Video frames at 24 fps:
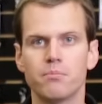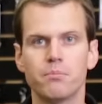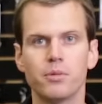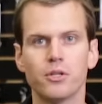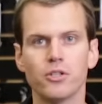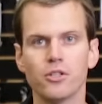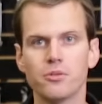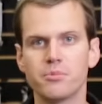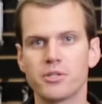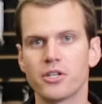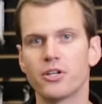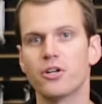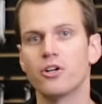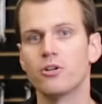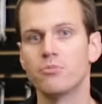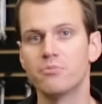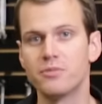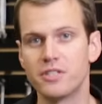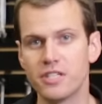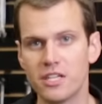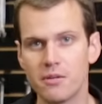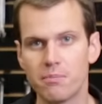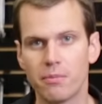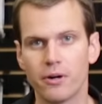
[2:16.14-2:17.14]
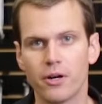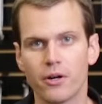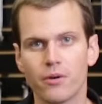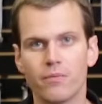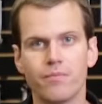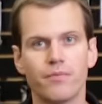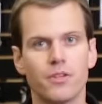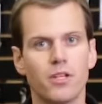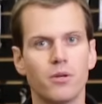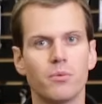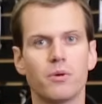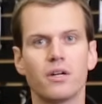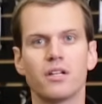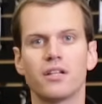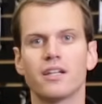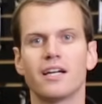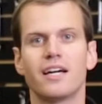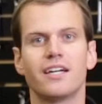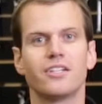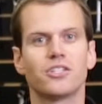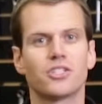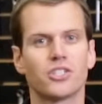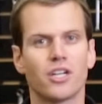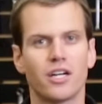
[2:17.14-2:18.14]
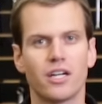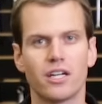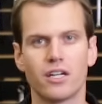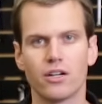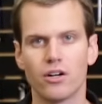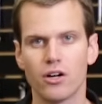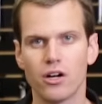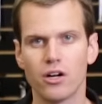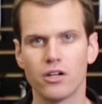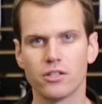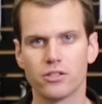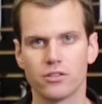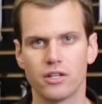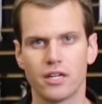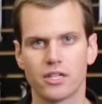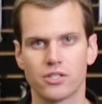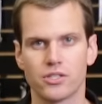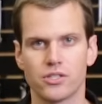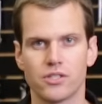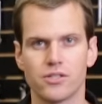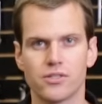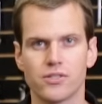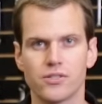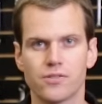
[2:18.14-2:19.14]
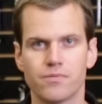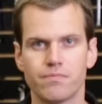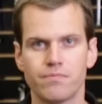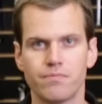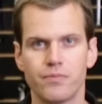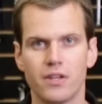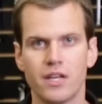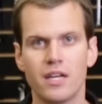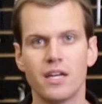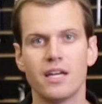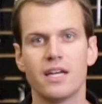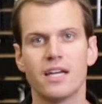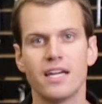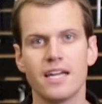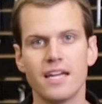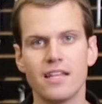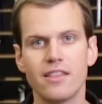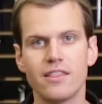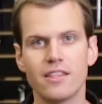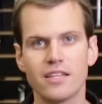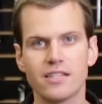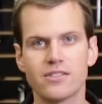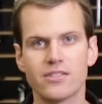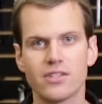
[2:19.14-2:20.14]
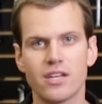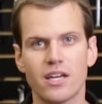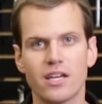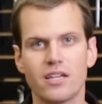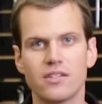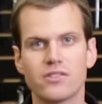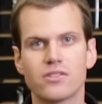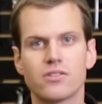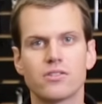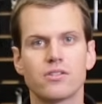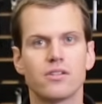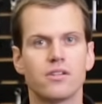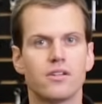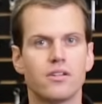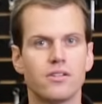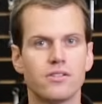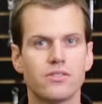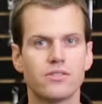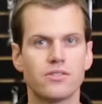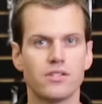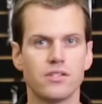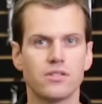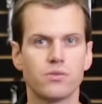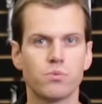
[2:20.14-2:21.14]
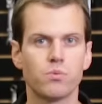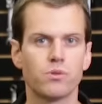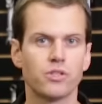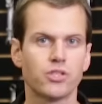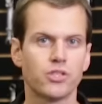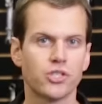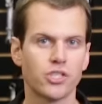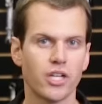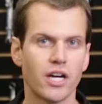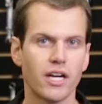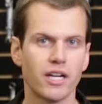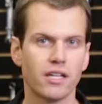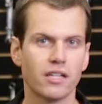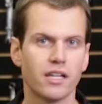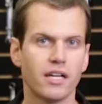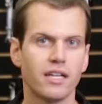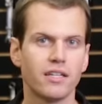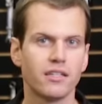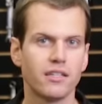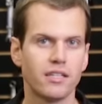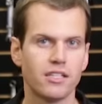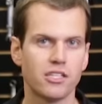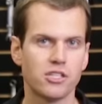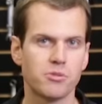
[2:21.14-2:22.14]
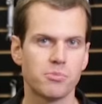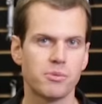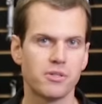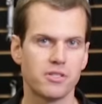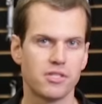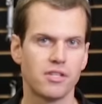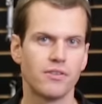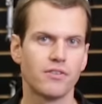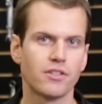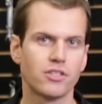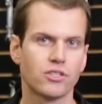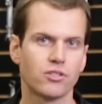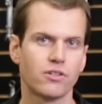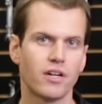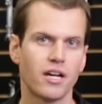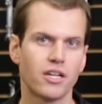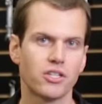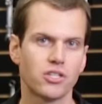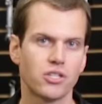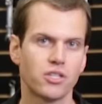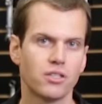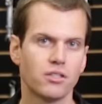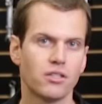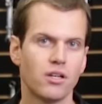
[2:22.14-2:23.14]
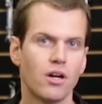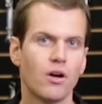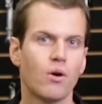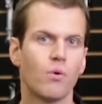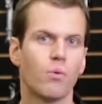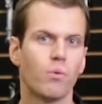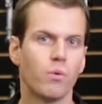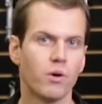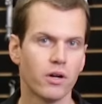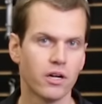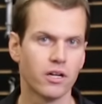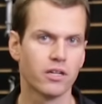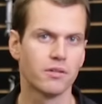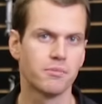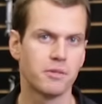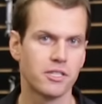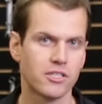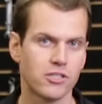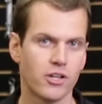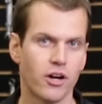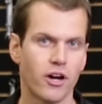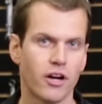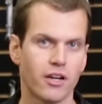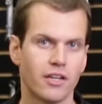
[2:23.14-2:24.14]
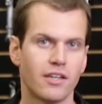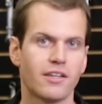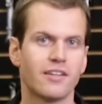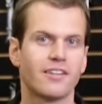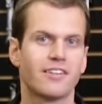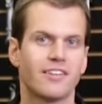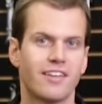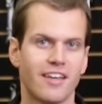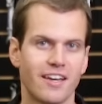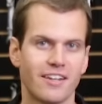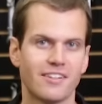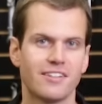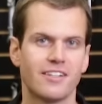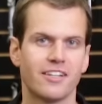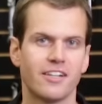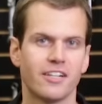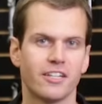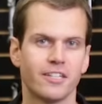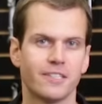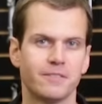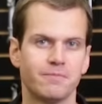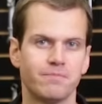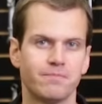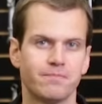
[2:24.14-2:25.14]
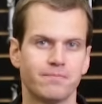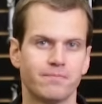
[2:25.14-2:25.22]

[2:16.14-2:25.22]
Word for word: bulbs at Home Depot. You want light shining all directions. In this case, since we're shining light in a specific direction, we're gonna be talking candela.